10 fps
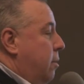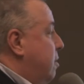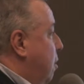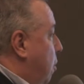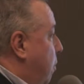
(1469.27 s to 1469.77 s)

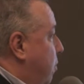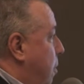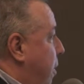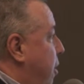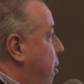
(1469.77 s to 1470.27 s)
So from
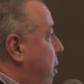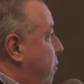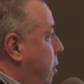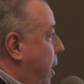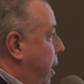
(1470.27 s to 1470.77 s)
a,
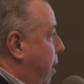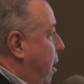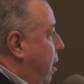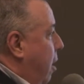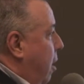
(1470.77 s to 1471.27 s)
from a
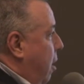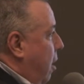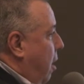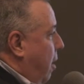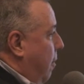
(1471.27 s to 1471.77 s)

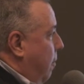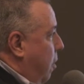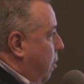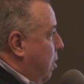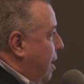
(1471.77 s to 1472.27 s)
um,
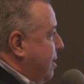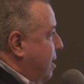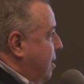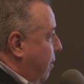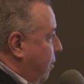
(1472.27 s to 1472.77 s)
a
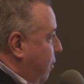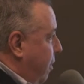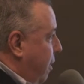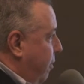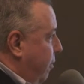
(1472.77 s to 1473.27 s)
process of,
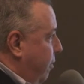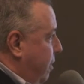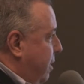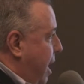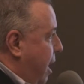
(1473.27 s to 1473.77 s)
of
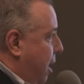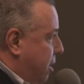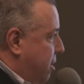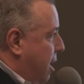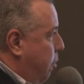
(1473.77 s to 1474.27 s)
taking a
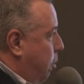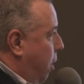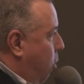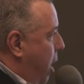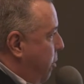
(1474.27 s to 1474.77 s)

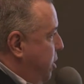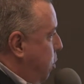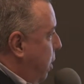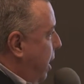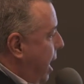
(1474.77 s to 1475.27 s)
supplement, why would you want to